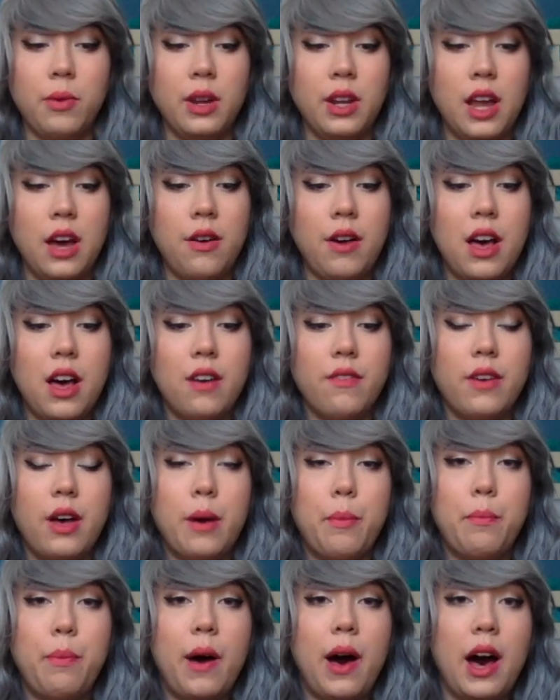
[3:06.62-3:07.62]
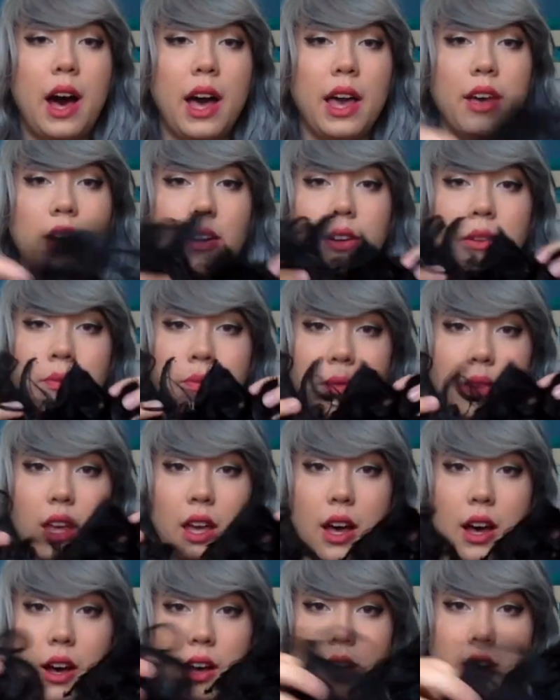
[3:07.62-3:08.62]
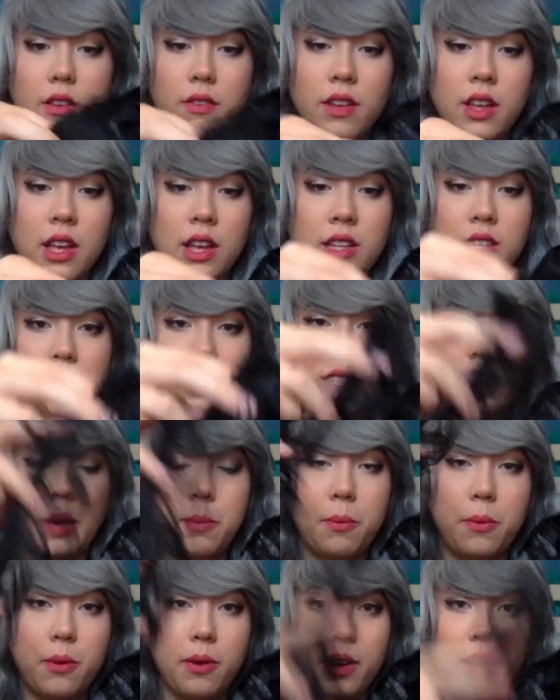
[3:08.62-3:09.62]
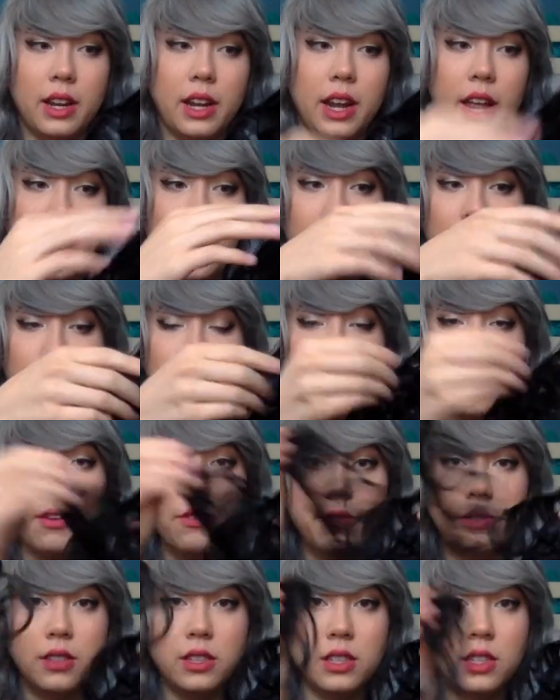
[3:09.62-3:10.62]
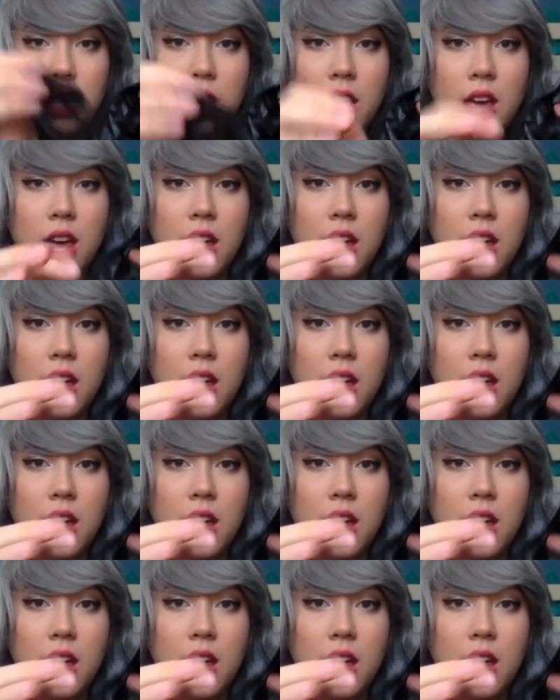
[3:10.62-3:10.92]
we now have a pile of separated hair wefts,